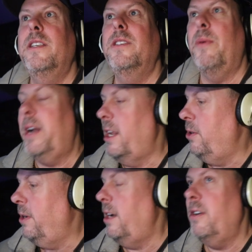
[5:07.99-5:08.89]
So what I
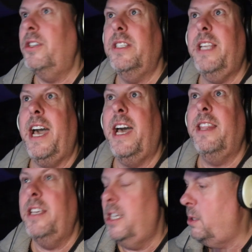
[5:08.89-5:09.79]
do here is just
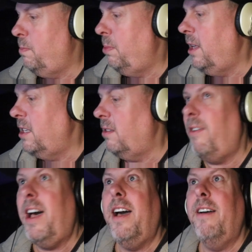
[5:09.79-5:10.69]
add this
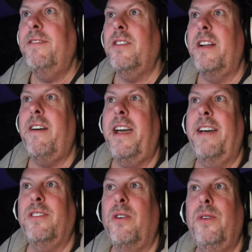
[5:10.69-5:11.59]
+5, so I know I
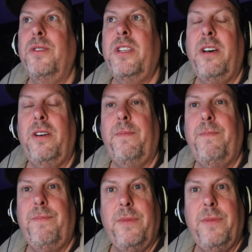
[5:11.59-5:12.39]
have to hold till